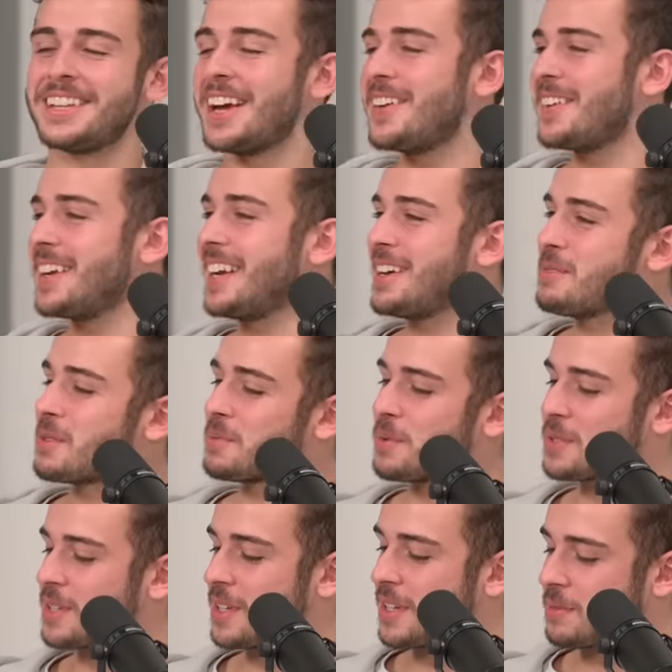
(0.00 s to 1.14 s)
Dairylea was was
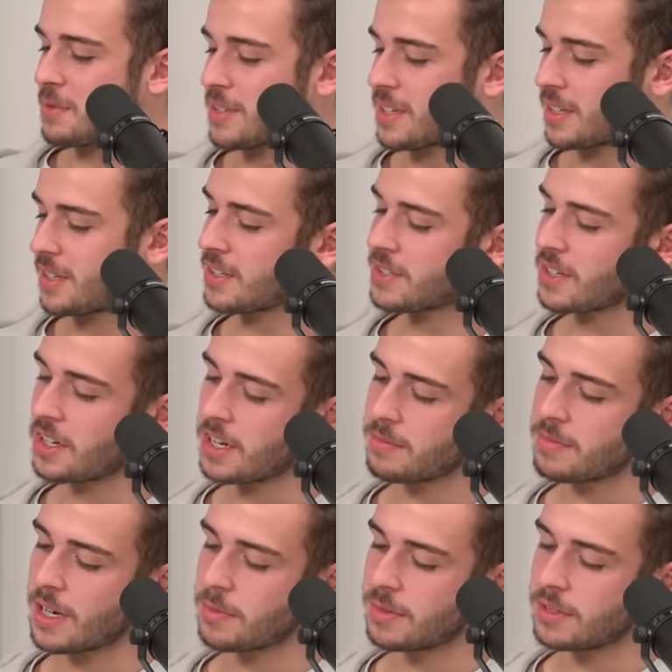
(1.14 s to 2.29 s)
a was a good surname for
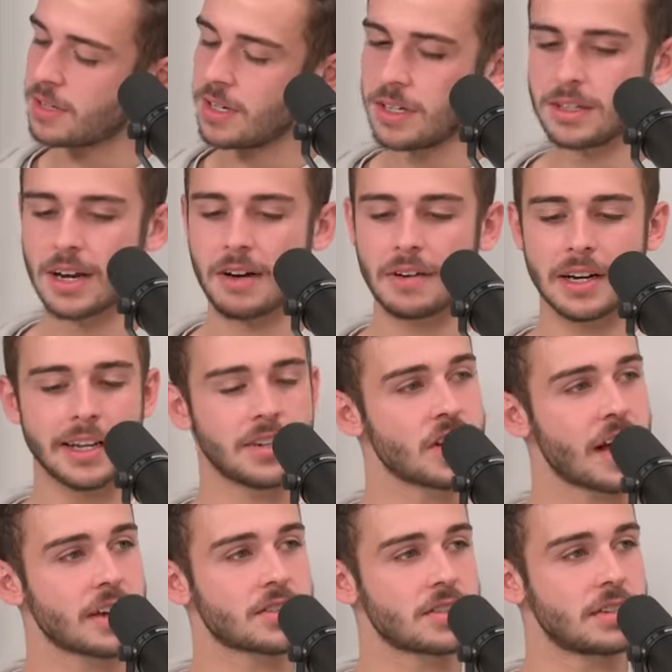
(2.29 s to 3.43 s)
that one. Dairylea
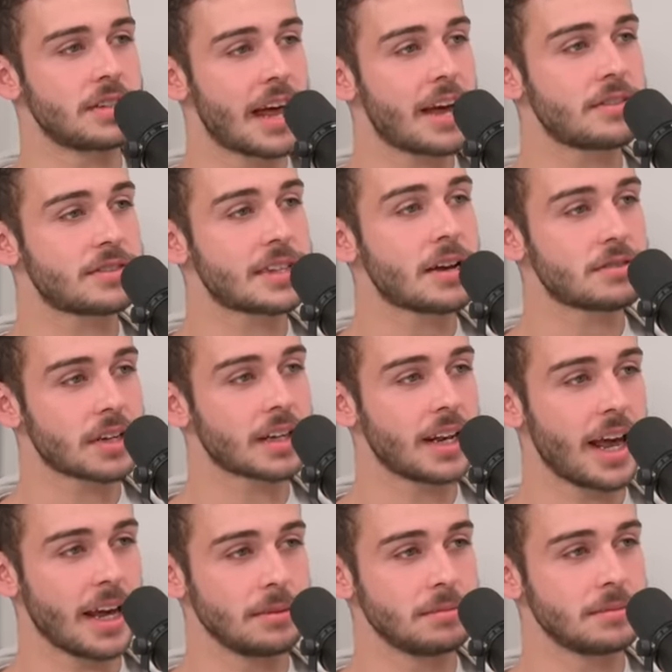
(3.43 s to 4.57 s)
Jackson. That sounds like a
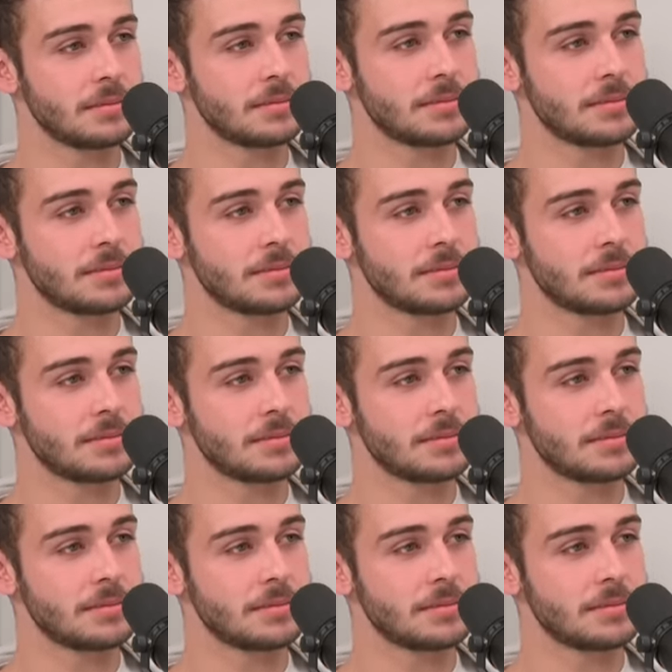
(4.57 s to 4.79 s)
name.